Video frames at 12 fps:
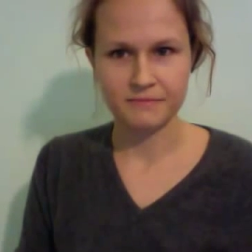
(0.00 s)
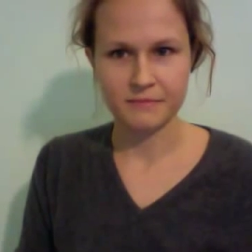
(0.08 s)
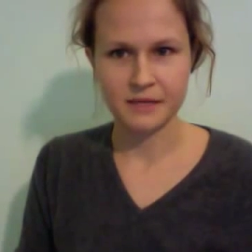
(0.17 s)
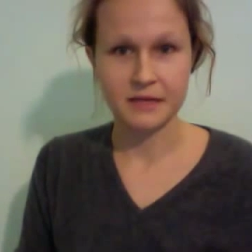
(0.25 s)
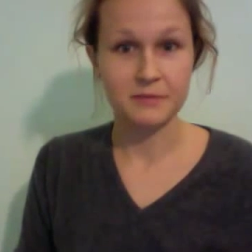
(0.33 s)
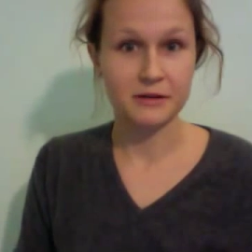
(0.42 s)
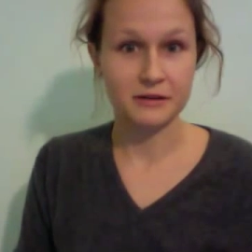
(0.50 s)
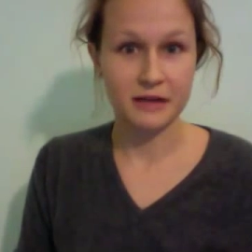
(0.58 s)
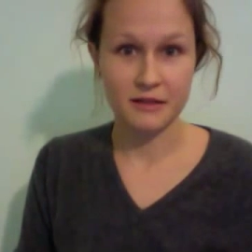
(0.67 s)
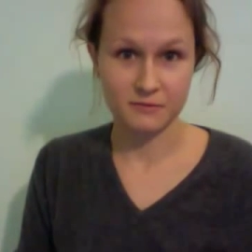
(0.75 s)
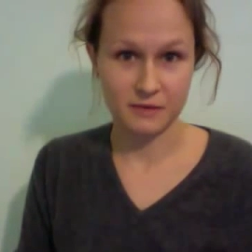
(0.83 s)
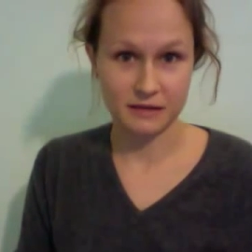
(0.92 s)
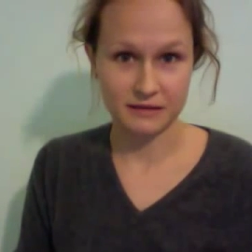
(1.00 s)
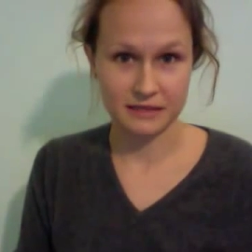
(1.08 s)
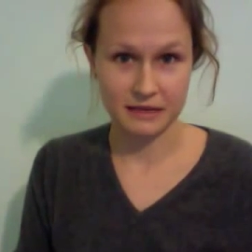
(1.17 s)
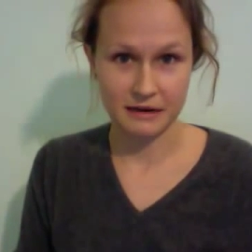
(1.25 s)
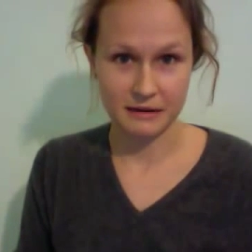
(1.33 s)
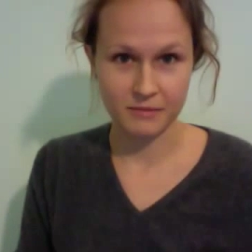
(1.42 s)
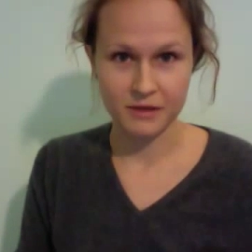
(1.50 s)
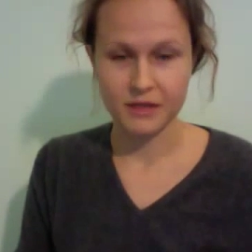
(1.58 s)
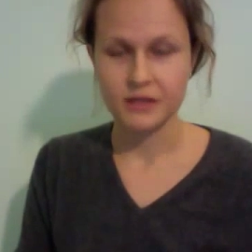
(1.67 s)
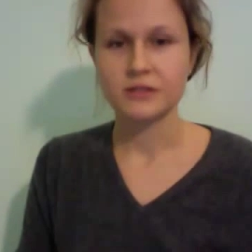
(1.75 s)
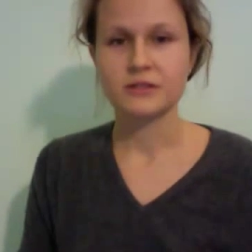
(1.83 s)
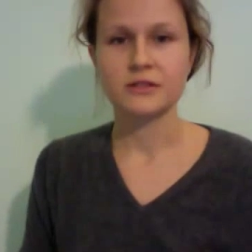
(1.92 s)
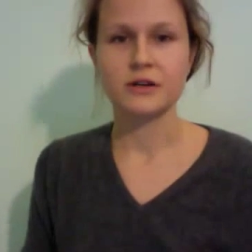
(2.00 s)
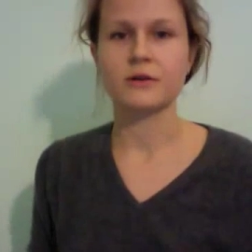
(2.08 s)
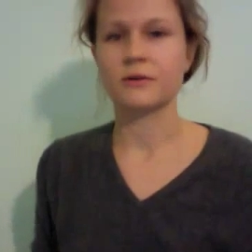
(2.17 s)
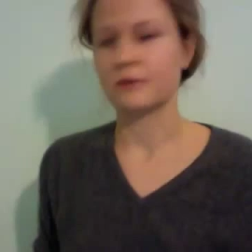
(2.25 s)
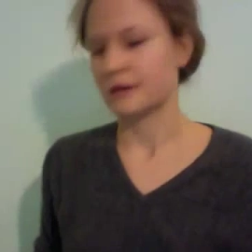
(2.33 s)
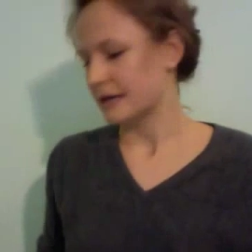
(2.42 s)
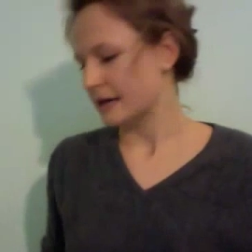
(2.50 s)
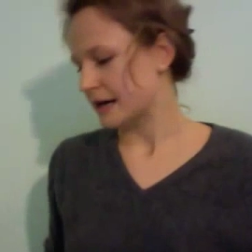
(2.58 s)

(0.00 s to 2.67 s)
about another month's time. So